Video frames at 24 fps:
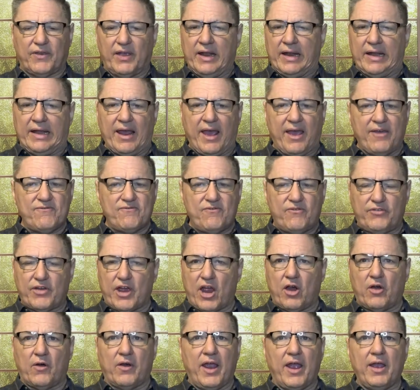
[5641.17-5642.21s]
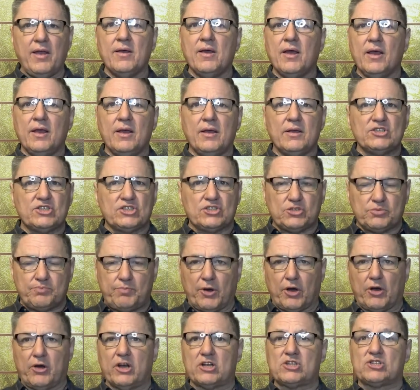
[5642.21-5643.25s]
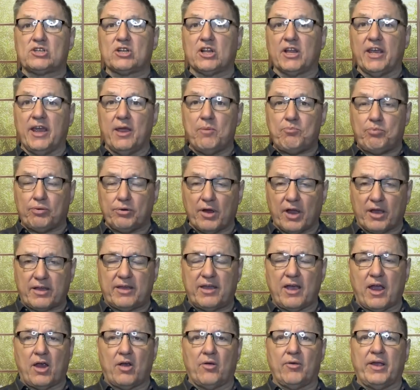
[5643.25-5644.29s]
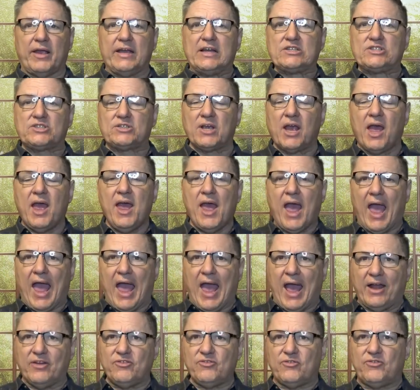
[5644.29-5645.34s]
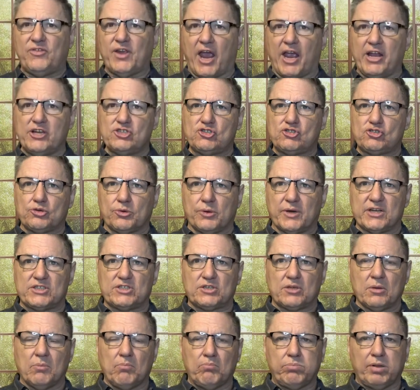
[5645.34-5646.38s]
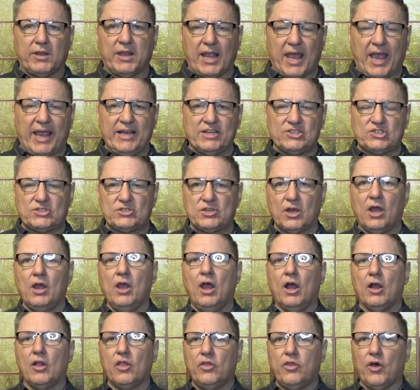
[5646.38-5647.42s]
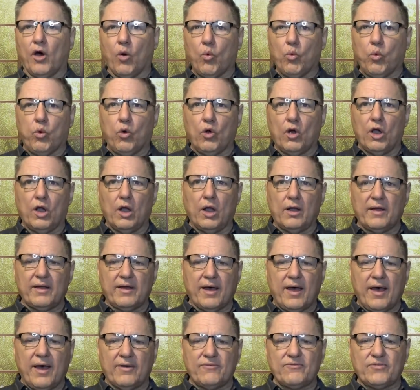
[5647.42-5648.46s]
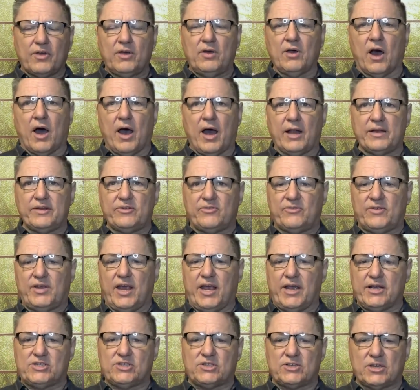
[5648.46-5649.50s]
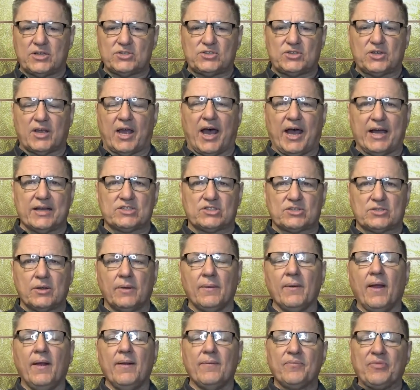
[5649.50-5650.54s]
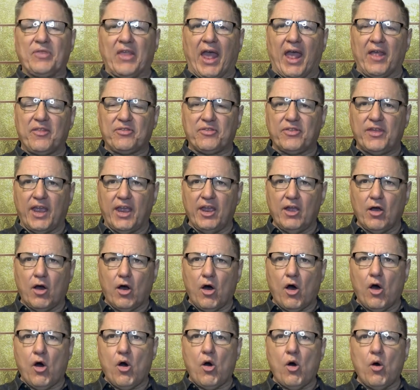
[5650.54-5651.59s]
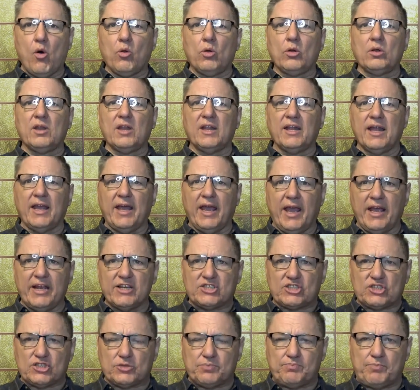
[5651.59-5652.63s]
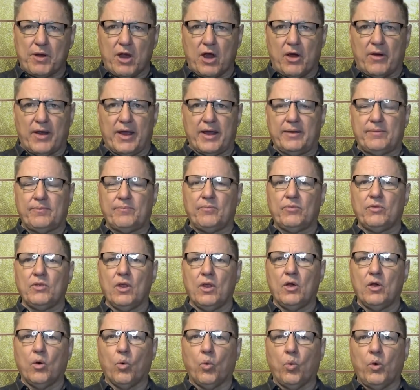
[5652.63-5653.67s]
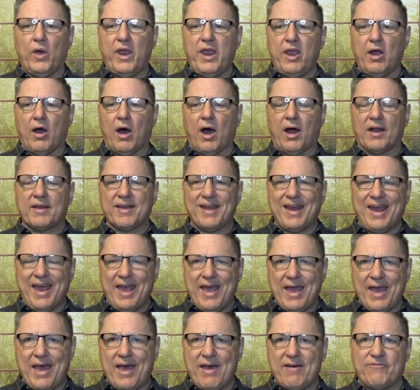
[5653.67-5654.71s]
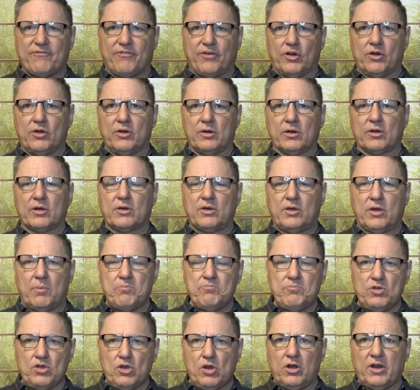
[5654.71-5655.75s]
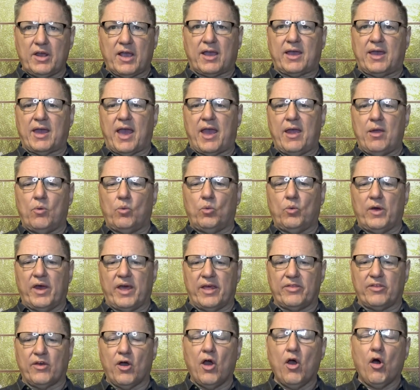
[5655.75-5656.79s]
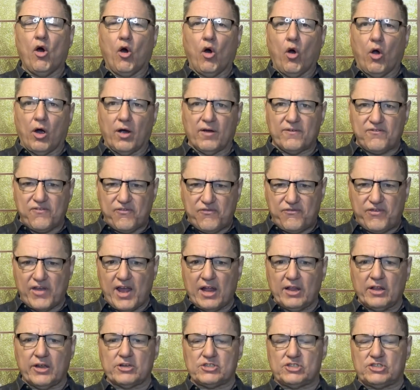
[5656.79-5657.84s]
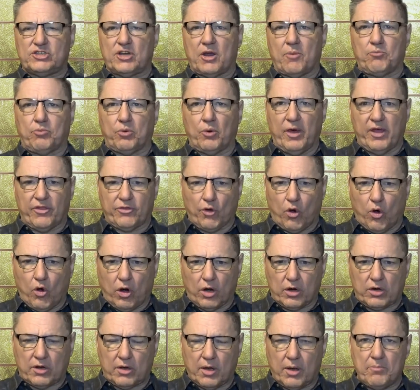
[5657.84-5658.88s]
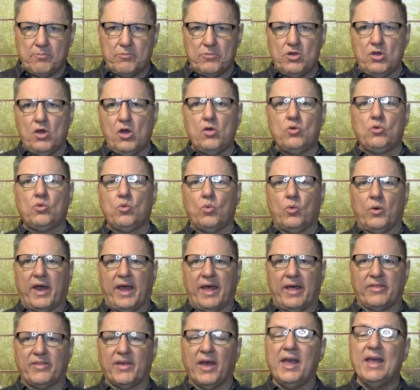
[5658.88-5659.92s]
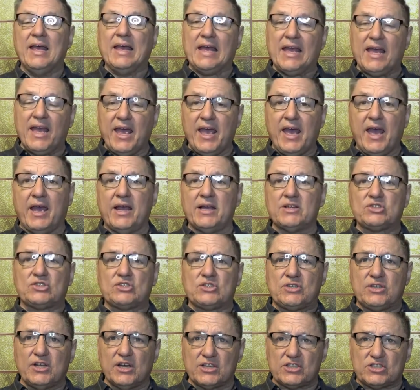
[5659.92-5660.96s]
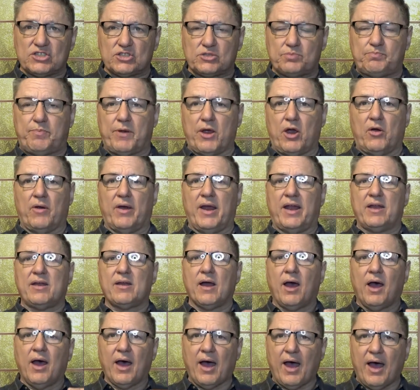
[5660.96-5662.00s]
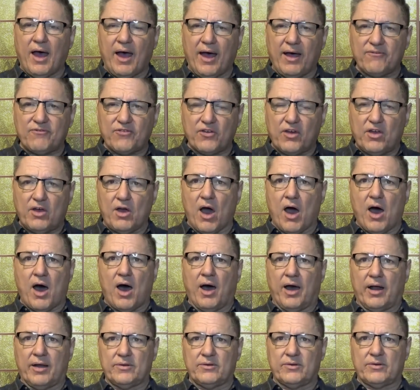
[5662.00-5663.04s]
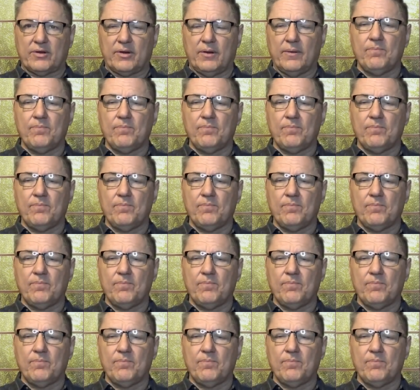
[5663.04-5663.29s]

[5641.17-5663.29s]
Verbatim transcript: in a very spiritually precarious and dangerous place. The Word of God teaches us that the only spirit we ought ever communicate with or fellowship with or commune with is the Spirit of God,